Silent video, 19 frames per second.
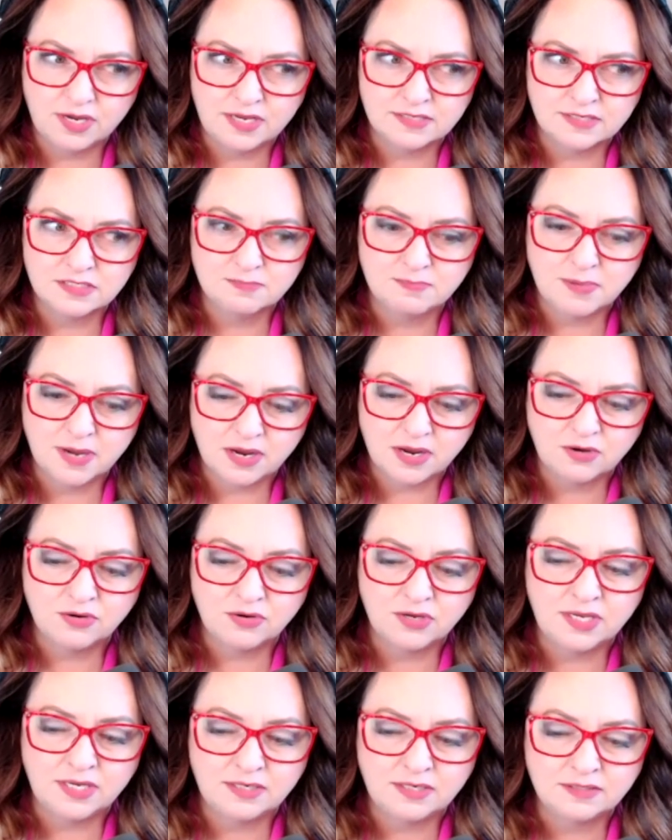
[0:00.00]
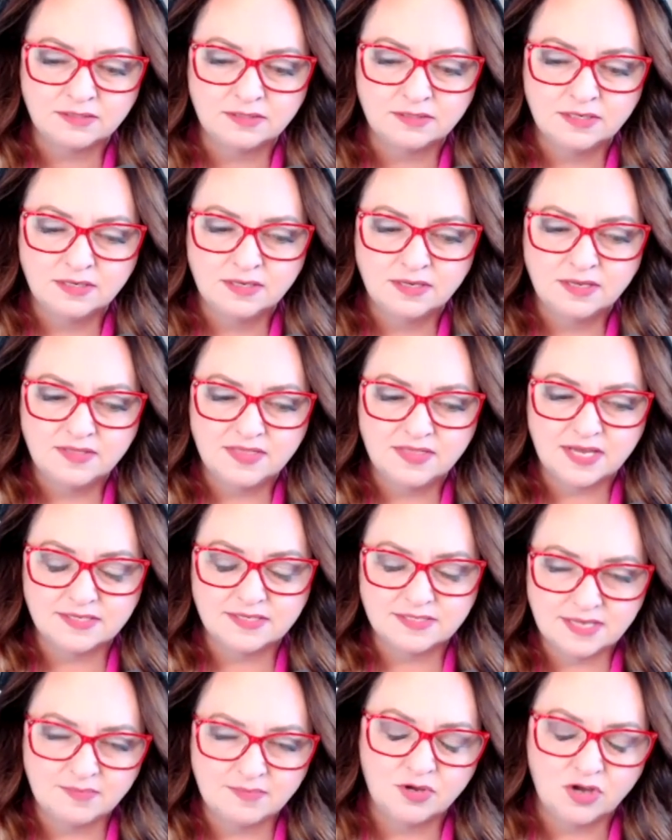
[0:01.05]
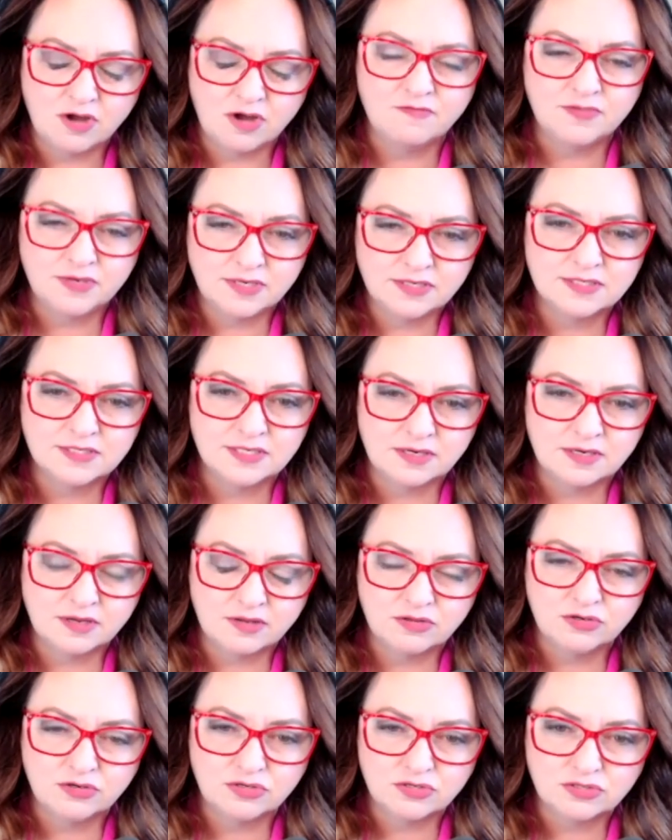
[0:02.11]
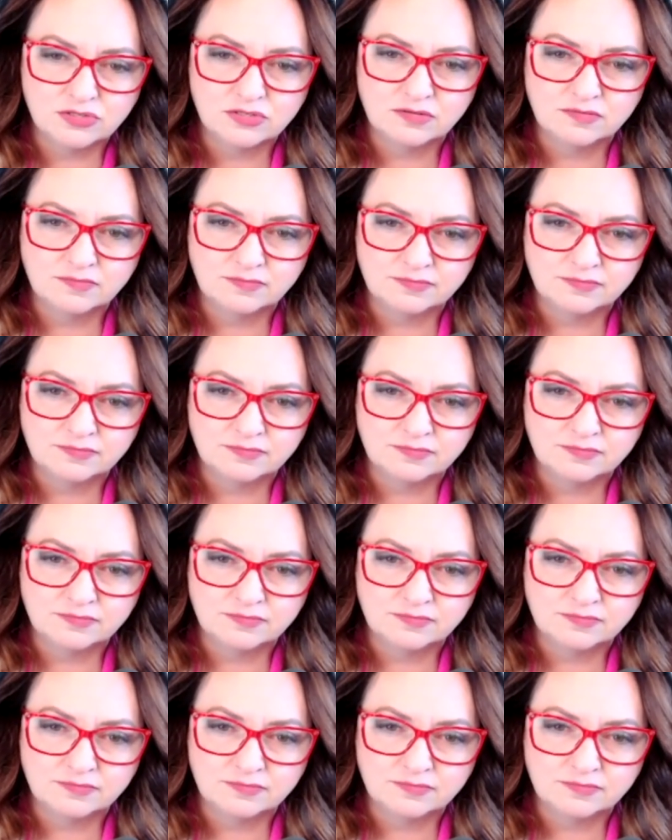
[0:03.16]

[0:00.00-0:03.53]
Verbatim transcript: inspiring that same confidence in others.